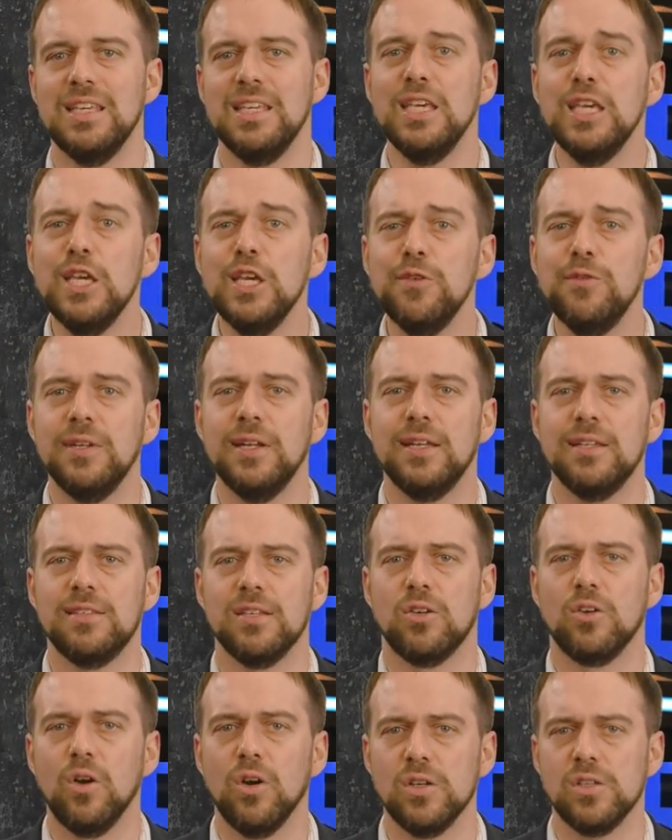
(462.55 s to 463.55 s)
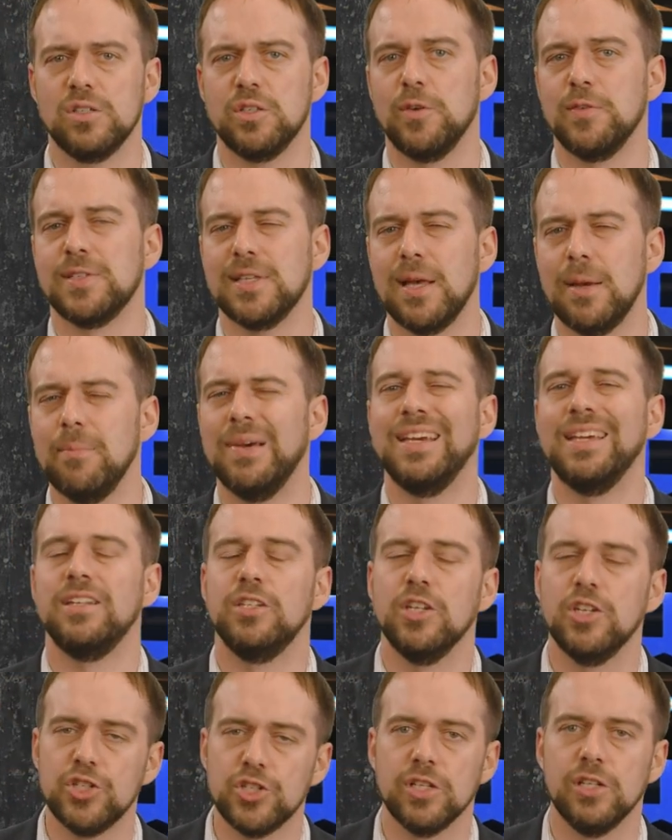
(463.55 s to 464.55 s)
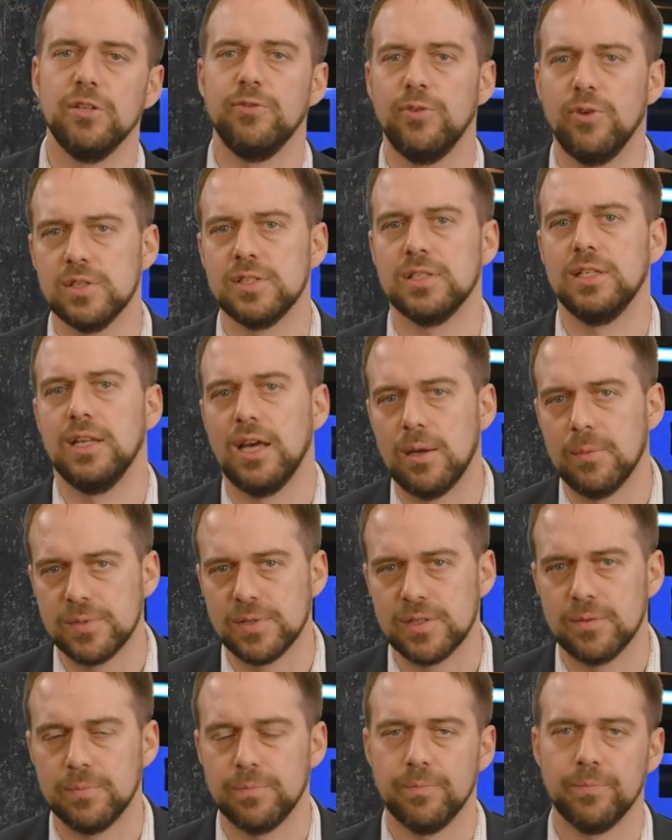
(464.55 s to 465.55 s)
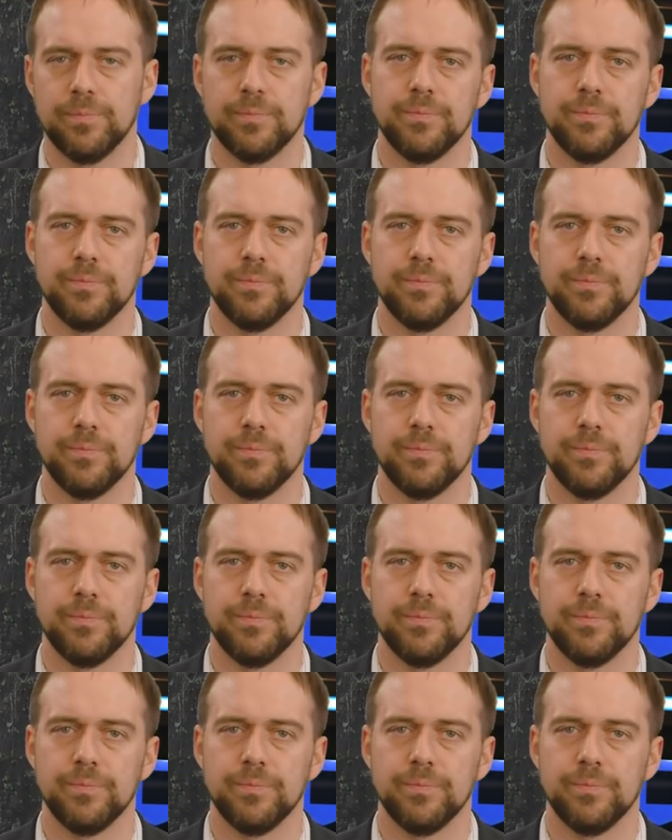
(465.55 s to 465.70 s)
even at the cost of some additional false alarms.